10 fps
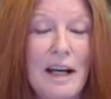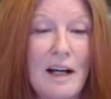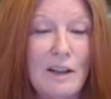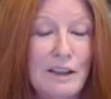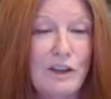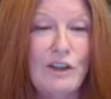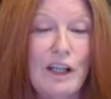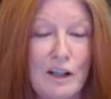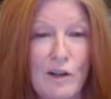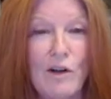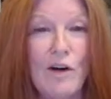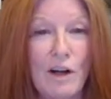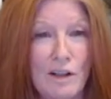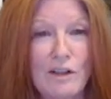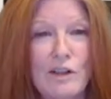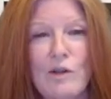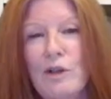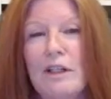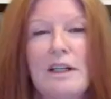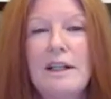Ali's channel, Heart and Soul
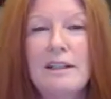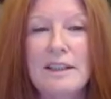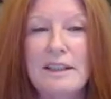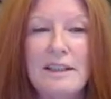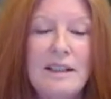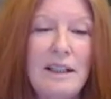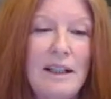Connected.